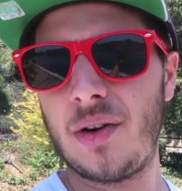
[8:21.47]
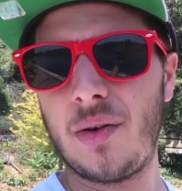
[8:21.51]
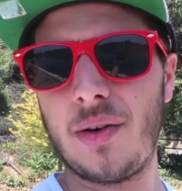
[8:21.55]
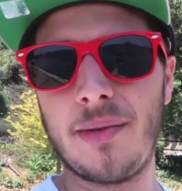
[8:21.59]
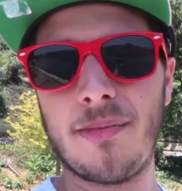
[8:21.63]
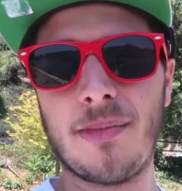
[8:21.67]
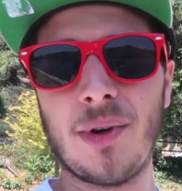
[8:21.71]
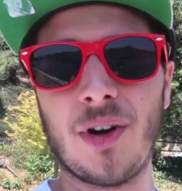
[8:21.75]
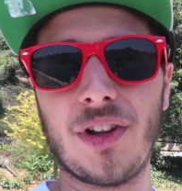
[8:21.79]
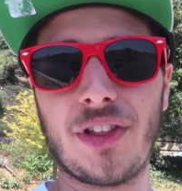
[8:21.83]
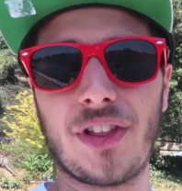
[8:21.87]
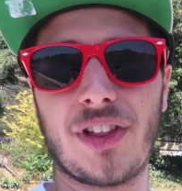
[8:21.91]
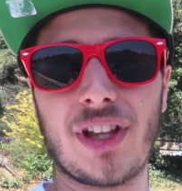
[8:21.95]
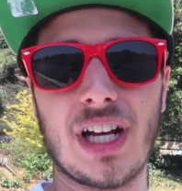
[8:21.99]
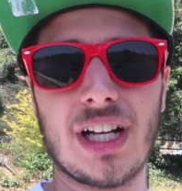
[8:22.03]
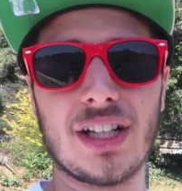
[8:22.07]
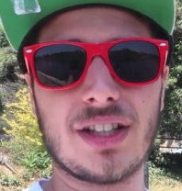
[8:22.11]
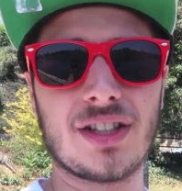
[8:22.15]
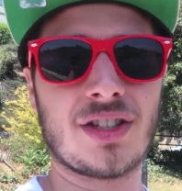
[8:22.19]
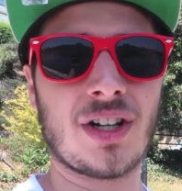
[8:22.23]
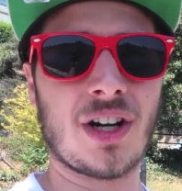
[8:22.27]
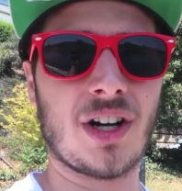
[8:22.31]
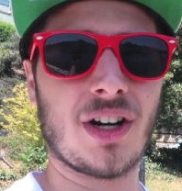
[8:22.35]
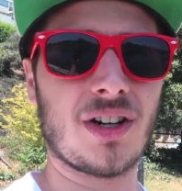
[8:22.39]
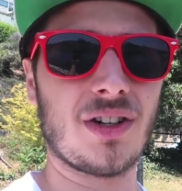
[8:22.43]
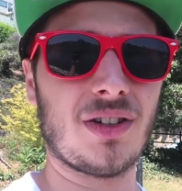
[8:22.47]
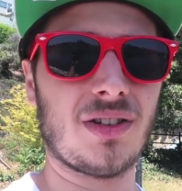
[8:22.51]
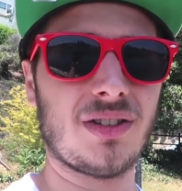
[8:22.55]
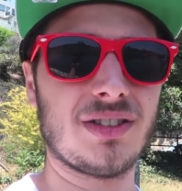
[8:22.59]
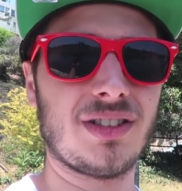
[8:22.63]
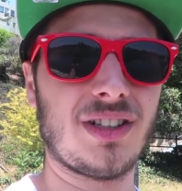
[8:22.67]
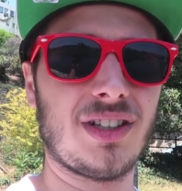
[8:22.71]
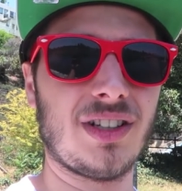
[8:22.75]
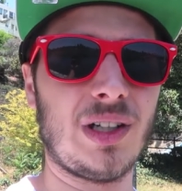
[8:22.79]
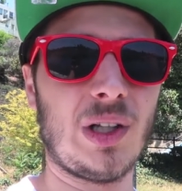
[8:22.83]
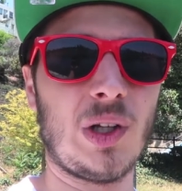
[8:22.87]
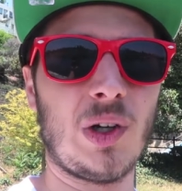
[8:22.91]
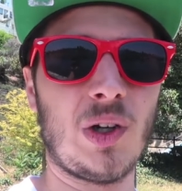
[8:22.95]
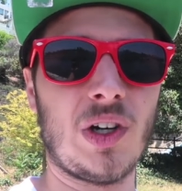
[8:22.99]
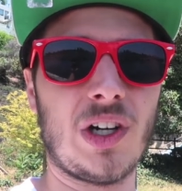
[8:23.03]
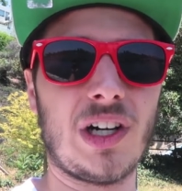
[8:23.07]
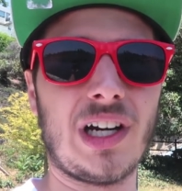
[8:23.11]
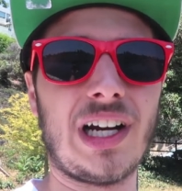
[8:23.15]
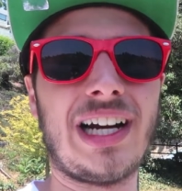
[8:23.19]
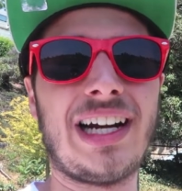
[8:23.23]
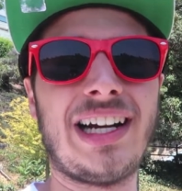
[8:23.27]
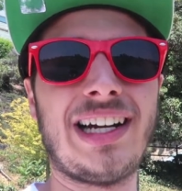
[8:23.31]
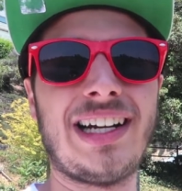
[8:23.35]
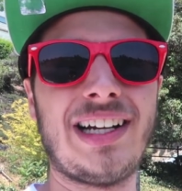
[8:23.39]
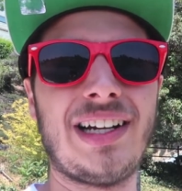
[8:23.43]
We both got turtled
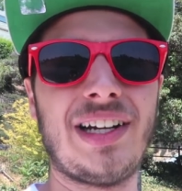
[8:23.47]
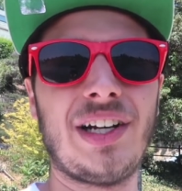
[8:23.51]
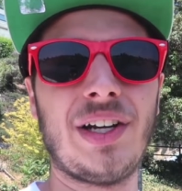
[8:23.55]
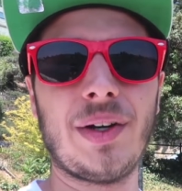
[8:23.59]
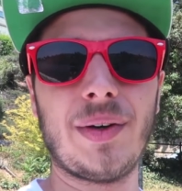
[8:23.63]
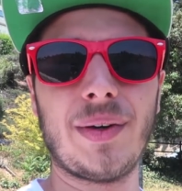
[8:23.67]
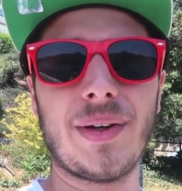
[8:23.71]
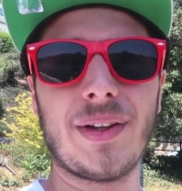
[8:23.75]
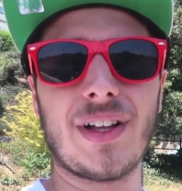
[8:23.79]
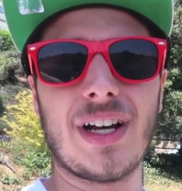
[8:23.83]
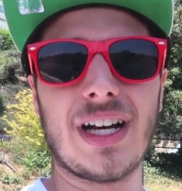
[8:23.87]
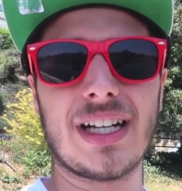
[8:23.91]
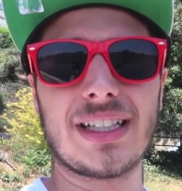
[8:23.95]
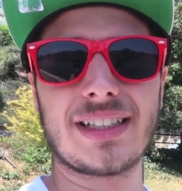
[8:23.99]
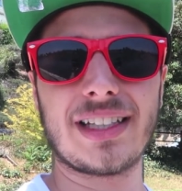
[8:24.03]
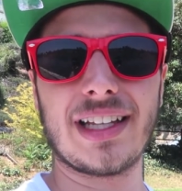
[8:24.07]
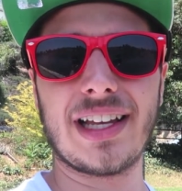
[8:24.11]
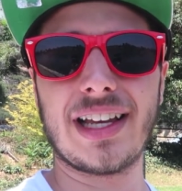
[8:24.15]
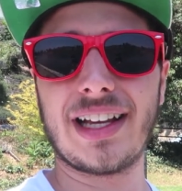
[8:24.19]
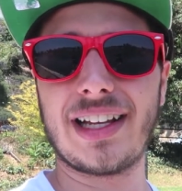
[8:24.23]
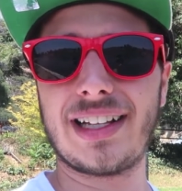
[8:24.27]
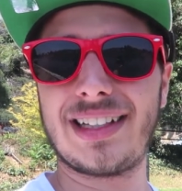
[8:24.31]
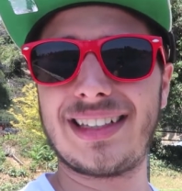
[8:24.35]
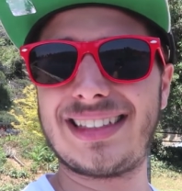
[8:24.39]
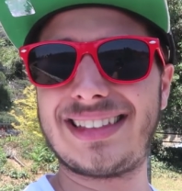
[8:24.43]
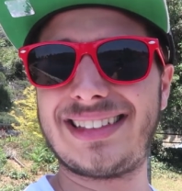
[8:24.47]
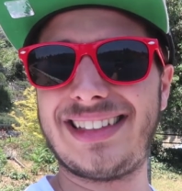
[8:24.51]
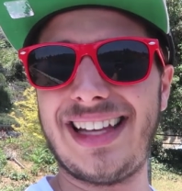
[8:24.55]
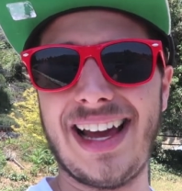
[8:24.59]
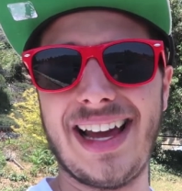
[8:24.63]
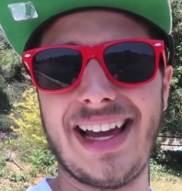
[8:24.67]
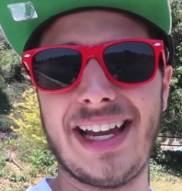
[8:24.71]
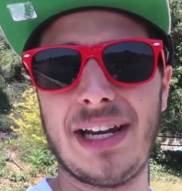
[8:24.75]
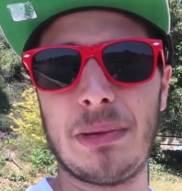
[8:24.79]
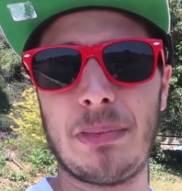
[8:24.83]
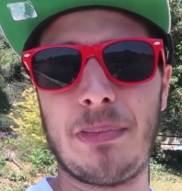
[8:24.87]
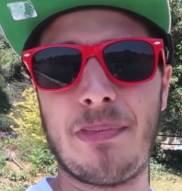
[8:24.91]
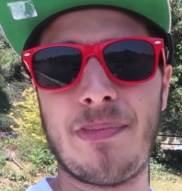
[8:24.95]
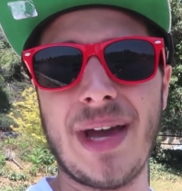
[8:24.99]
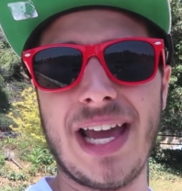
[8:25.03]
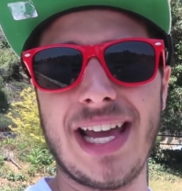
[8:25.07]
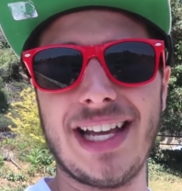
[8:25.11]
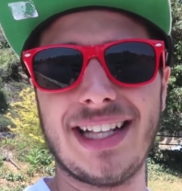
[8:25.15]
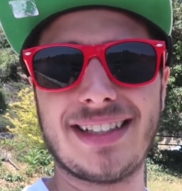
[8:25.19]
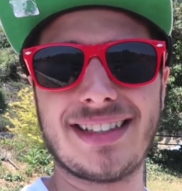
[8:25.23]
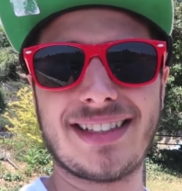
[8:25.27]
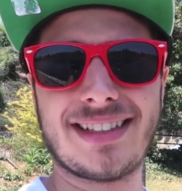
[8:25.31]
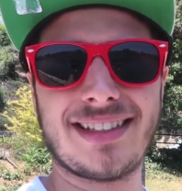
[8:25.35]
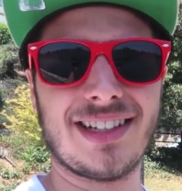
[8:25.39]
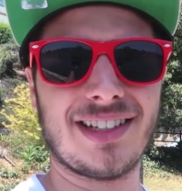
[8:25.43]
galore. We lost like 10
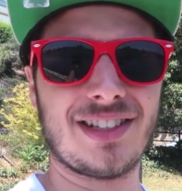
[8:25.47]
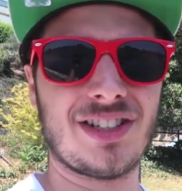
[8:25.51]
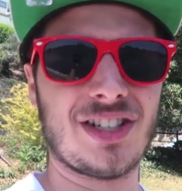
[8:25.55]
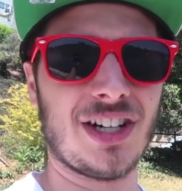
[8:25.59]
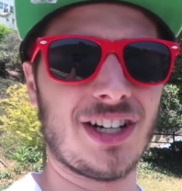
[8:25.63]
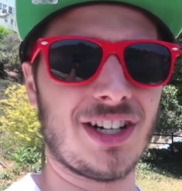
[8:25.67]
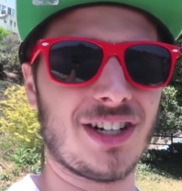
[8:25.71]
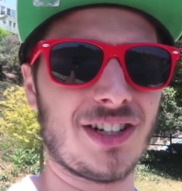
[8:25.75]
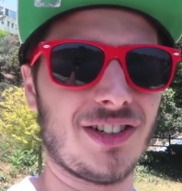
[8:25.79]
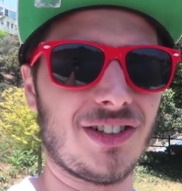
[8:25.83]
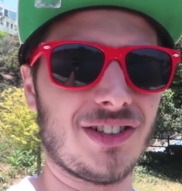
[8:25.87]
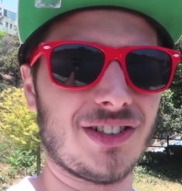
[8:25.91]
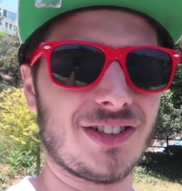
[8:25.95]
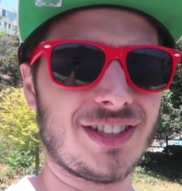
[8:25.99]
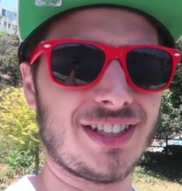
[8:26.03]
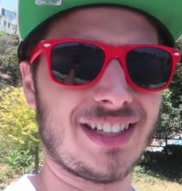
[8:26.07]
baits to turtles.